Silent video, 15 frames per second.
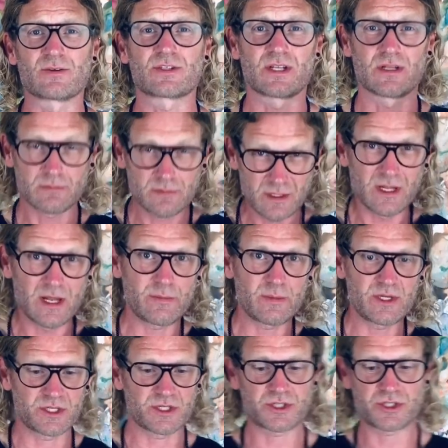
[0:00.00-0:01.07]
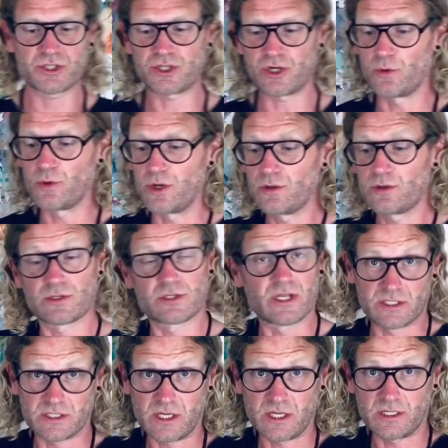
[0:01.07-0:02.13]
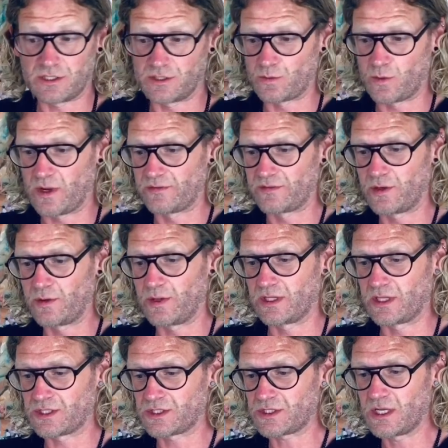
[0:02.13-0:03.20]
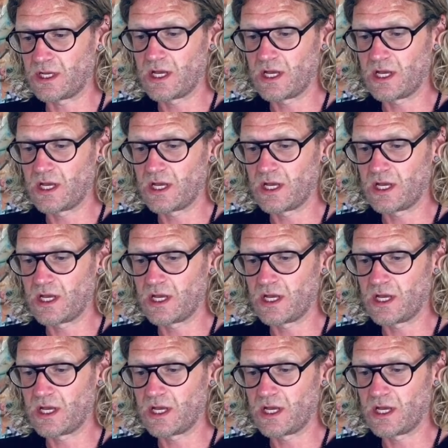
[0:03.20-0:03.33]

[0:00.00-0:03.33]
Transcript: So let me just show you, because that's the easiest way of doing this.